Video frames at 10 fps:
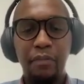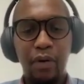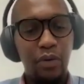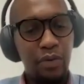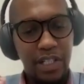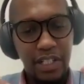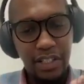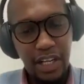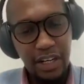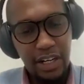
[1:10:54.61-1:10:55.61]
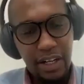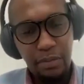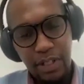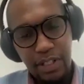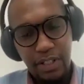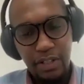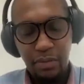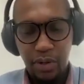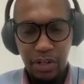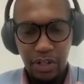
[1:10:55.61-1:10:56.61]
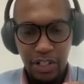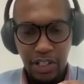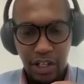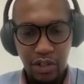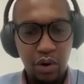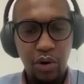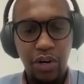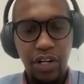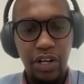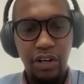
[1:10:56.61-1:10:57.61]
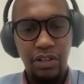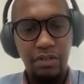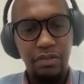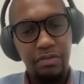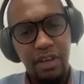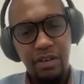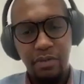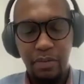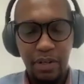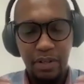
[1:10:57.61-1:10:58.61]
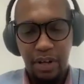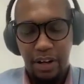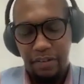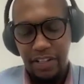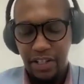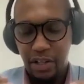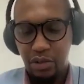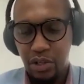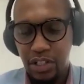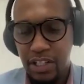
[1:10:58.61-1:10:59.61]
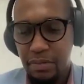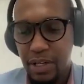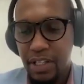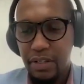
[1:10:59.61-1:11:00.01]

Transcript: But when we drill down a little bit more sectorally and maybe if I say sector, it doesn't